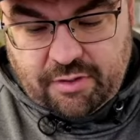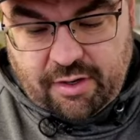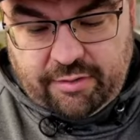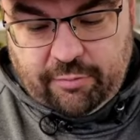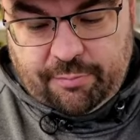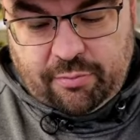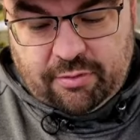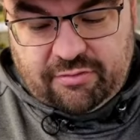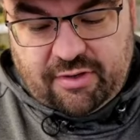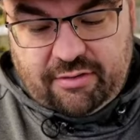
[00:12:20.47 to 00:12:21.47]
Any
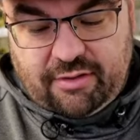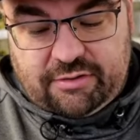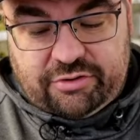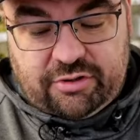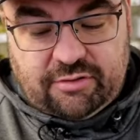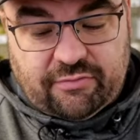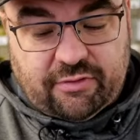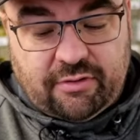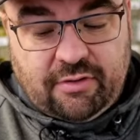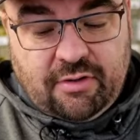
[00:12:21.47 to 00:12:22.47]
reports on Lake
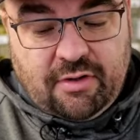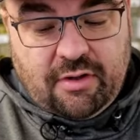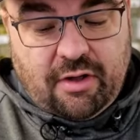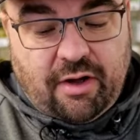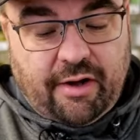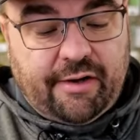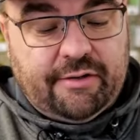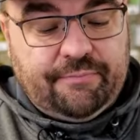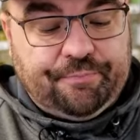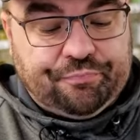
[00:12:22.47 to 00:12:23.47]
Geneva? I